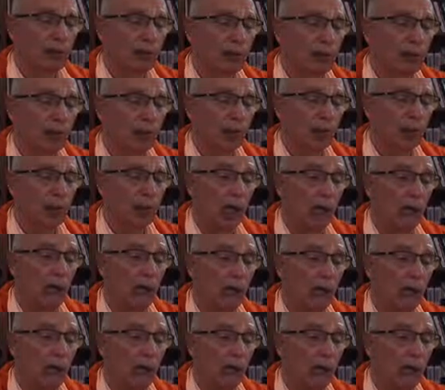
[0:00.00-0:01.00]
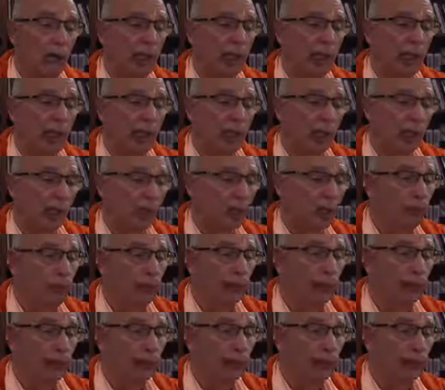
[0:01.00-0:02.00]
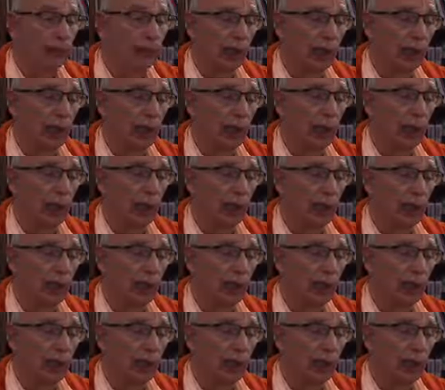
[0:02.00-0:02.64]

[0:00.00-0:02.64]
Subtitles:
rod and rope for tying the